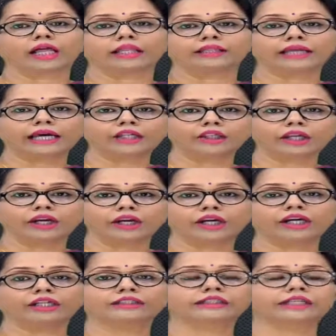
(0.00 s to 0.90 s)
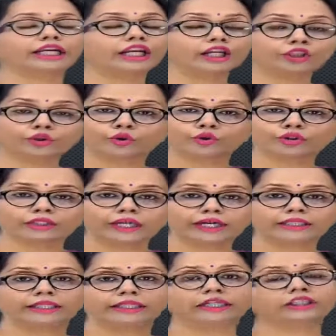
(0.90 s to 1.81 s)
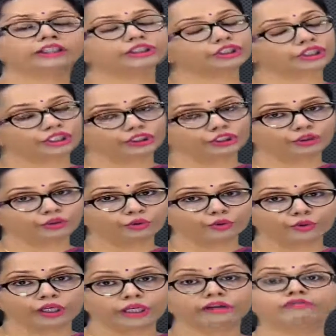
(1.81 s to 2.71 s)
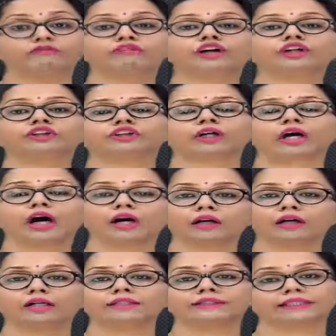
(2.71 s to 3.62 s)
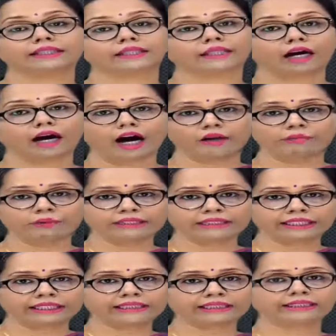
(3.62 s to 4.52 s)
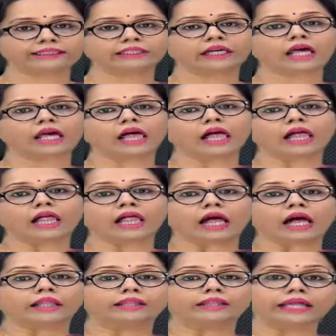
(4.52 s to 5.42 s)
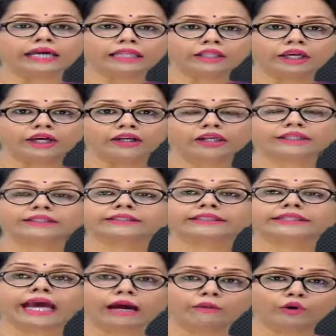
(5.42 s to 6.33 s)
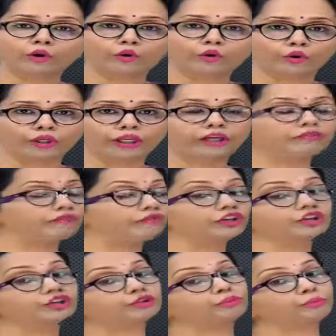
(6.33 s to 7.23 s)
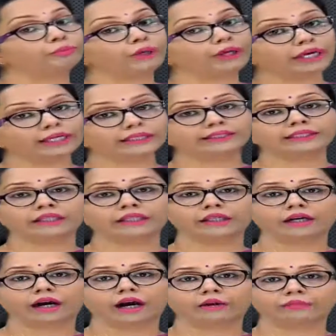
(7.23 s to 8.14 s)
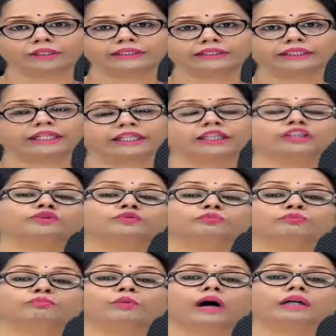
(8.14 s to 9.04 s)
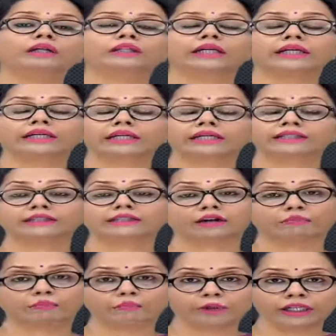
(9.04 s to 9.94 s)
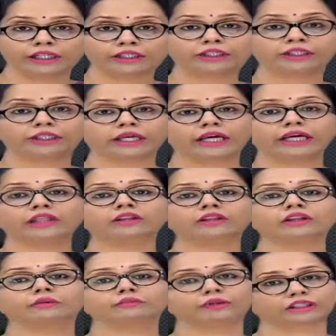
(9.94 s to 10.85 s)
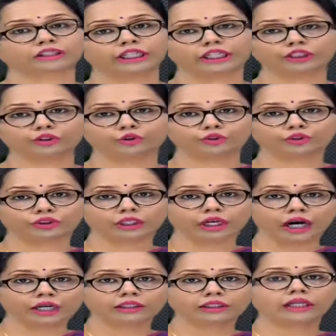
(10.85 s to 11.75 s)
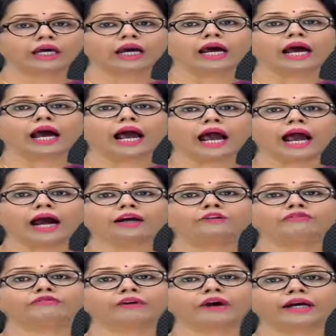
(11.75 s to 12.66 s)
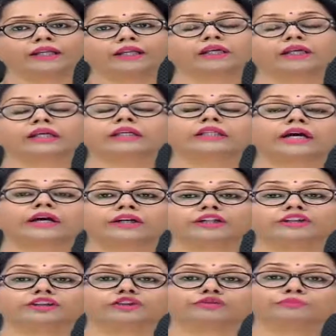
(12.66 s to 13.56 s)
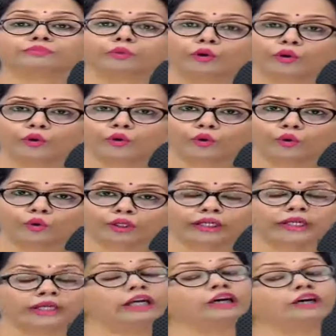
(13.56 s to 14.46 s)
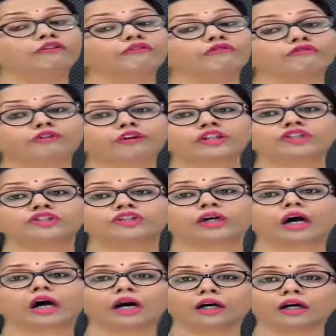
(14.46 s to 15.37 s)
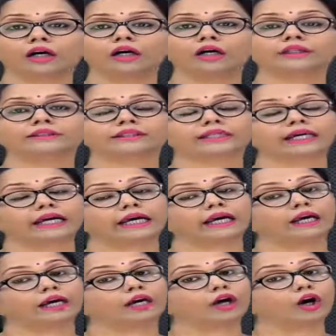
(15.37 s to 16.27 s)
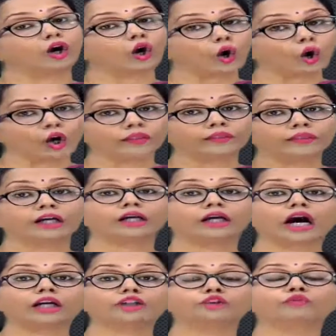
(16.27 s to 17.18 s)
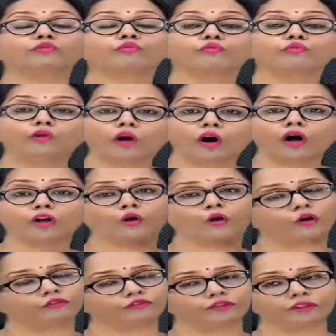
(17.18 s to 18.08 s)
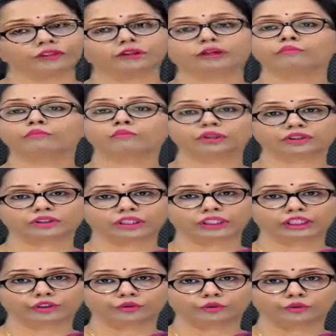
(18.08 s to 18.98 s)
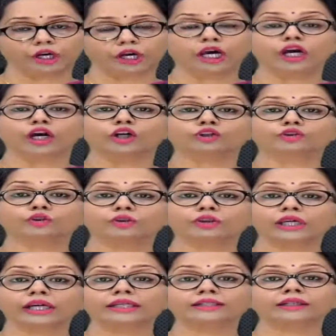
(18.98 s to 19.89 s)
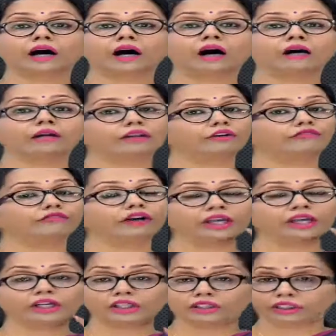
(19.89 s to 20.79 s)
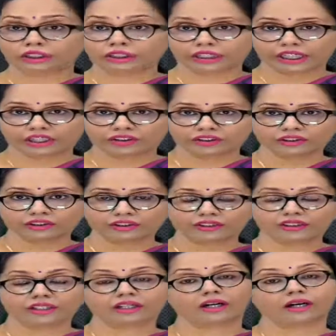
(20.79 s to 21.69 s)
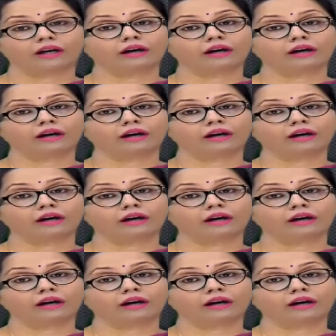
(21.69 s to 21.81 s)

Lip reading: Then there is erythrocytic schizogony, which occurs in the RBCs. Then there is gammogony, which begins in the RBCs, but it is completed in the mosquito's gut. And finally, there is sporogony, which occurs on the gut wall of the mosquito. So these are the various stages.